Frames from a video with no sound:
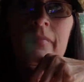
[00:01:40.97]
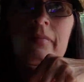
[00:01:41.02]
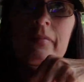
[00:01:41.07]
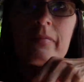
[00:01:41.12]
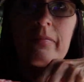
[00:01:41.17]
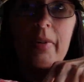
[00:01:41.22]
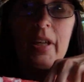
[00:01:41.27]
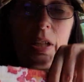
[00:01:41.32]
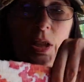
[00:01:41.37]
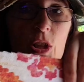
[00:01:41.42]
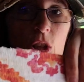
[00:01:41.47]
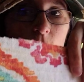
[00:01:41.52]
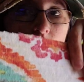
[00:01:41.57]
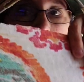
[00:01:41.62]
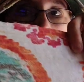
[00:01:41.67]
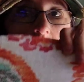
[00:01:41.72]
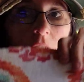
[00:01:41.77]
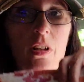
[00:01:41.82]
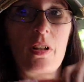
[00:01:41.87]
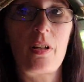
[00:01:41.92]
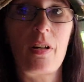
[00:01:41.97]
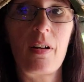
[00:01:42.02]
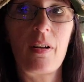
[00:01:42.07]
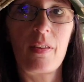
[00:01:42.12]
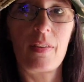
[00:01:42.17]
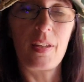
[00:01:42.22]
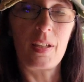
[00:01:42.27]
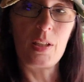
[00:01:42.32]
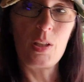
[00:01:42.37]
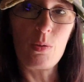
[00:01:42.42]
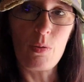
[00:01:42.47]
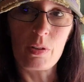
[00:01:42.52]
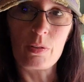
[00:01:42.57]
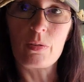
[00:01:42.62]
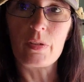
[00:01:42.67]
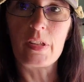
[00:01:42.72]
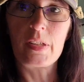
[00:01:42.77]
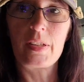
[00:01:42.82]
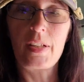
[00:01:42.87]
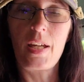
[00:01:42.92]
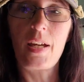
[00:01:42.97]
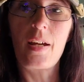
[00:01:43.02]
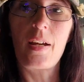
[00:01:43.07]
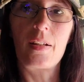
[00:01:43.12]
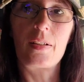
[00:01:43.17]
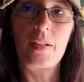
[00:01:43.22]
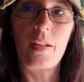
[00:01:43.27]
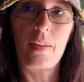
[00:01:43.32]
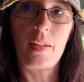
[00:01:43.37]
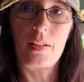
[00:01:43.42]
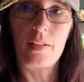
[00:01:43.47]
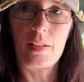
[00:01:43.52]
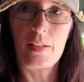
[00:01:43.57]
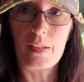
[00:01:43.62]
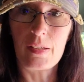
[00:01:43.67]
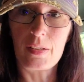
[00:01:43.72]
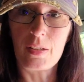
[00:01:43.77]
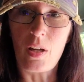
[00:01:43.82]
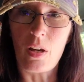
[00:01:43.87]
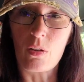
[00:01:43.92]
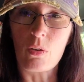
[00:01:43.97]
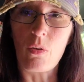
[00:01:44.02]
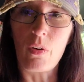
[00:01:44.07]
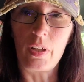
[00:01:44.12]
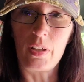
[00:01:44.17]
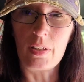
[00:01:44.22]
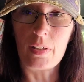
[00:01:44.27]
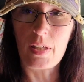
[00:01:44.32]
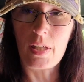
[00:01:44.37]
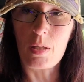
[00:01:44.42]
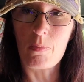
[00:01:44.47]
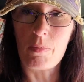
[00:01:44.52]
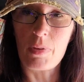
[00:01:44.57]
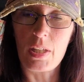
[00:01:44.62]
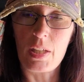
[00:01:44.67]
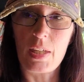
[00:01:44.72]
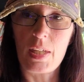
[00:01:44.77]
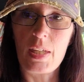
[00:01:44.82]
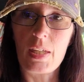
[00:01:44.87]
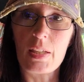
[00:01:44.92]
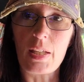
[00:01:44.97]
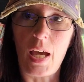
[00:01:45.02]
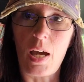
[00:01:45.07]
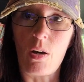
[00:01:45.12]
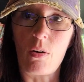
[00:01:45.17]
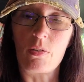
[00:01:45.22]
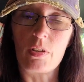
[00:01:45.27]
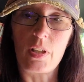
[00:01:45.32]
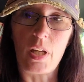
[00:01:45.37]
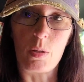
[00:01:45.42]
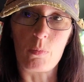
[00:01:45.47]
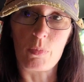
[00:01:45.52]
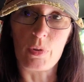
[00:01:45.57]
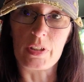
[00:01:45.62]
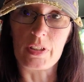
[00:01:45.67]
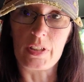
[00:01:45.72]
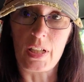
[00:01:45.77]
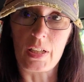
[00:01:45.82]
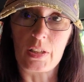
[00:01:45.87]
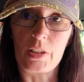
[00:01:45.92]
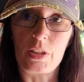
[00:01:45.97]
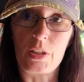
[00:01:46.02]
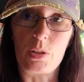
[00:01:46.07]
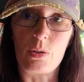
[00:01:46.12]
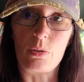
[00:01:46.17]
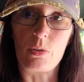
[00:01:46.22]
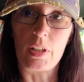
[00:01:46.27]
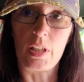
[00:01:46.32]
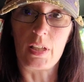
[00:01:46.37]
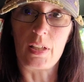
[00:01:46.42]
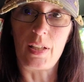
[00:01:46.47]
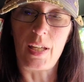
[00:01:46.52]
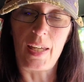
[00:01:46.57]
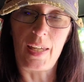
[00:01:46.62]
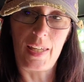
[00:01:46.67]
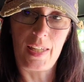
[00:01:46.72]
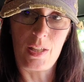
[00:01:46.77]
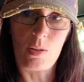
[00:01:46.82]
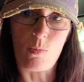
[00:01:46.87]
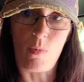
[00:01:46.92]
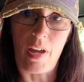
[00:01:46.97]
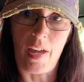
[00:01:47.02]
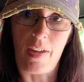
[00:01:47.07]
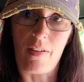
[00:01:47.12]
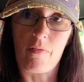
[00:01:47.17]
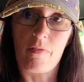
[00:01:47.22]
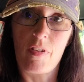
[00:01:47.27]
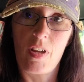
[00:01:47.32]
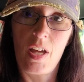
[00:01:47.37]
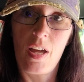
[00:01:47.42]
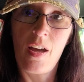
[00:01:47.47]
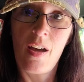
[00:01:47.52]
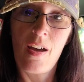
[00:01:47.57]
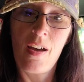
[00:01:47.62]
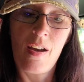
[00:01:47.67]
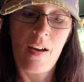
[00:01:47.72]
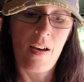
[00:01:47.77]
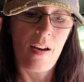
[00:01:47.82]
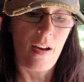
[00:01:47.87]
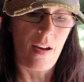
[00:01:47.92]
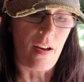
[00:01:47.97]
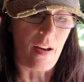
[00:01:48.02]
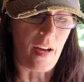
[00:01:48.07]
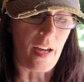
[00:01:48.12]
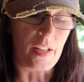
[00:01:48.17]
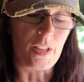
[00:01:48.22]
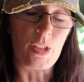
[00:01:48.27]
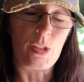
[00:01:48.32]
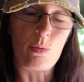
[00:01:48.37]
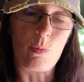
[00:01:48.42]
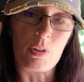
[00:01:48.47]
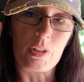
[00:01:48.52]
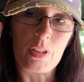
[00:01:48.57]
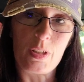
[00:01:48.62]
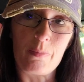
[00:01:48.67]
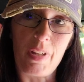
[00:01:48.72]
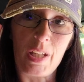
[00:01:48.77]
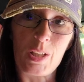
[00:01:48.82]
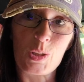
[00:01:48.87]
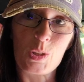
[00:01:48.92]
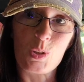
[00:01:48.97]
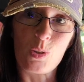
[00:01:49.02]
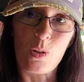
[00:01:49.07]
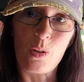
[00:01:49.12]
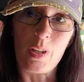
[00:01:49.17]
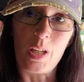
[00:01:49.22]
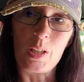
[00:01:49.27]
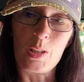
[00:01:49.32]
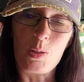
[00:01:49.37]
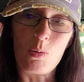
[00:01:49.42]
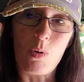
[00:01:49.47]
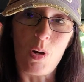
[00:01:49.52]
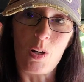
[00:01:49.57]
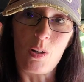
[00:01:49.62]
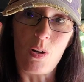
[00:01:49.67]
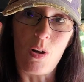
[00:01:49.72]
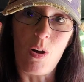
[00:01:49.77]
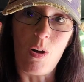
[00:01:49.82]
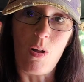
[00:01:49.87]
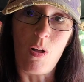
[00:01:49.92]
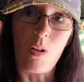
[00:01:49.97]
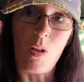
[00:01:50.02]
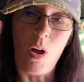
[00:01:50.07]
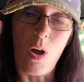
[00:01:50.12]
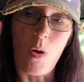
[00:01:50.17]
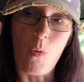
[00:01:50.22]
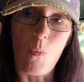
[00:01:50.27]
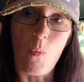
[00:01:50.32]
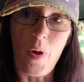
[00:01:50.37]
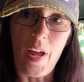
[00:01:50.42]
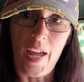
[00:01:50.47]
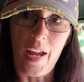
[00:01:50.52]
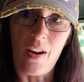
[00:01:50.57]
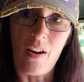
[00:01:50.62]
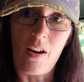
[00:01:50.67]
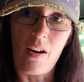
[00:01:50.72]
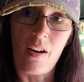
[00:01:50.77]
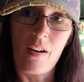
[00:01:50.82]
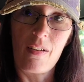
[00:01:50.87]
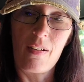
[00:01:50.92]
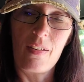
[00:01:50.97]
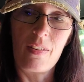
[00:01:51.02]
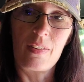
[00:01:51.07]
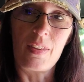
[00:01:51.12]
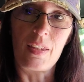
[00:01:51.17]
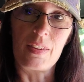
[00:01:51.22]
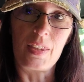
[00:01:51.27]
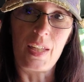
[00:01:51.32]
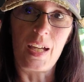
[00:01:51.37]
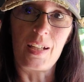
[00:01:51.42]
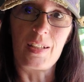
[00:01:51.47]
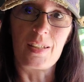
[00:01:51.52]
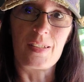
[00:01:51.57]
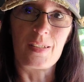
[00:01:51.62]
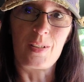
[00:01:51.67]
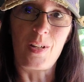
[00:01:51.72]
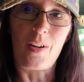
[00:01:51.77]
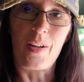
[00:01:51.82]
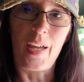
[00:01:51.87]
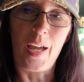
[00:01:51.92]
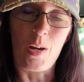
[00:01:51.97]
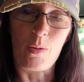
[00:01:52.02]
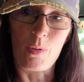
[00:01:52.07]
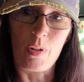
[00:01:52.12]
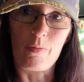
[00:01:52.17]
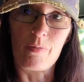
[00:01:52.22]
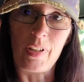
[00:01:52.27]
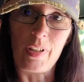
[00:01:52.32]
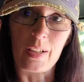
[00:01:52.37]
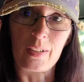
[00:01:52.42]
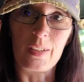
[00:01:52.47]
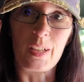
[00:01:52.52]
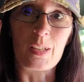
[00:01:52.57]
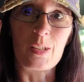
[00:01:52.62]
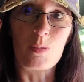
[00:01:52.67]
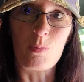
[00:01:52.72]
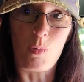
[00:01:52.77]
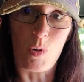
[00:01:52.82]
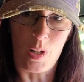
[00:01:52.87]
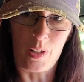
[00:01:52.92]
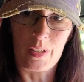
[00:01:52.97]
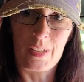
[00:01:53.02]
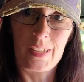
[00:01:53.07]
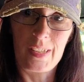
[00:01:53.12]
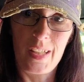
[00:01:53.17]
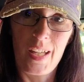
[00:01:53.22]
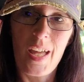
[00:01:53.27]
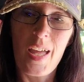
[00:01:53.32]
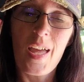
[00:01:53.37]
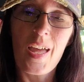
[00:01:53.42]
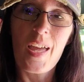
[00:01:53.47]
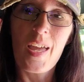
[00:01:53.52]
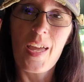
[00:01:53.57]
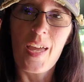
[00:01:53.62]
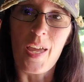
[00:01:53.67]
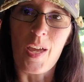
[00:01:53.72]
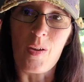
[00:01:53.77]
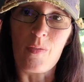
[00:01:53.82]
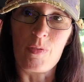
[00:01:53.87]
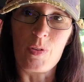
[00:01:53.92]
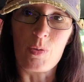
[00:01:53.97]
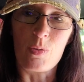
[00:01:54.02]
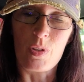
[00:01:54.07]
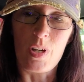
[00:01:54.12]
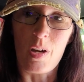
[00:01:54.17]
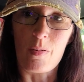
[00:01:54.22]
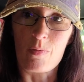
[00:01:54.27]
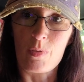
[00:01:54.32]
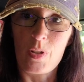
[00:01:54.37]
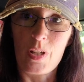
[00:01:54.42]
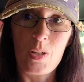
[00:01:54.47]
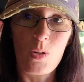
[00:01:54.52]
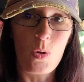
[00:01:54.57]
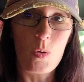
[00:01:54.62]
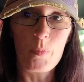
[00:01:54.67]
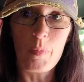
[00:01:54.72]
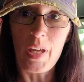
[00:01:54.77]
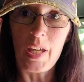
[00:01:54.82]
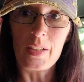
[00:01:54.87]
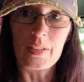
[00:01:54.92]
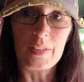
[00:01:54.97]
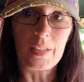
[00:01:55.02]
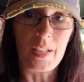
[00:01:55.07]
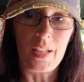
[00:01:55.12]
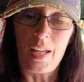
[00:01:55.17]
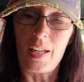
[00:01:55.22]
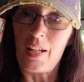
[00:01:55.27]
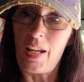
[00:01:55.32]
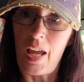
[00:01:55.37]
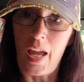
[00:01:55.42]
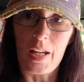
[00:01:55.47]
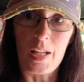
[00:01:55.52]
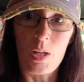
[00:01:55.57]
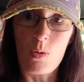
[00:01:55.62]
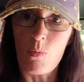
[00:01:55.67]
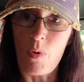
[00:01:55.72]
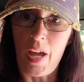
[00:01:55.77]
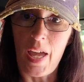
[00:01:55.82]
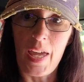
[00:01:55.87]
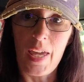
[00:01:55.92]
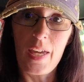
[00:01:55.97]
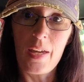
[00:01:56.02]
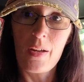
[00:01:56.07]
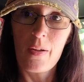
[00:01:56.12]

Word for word: make sure that you understand that it is not going to keep the heat out and protect you in a heat wave. I just want to make sure that you are all aware that that is not how reflectix works. If you cover it or paint it in any way,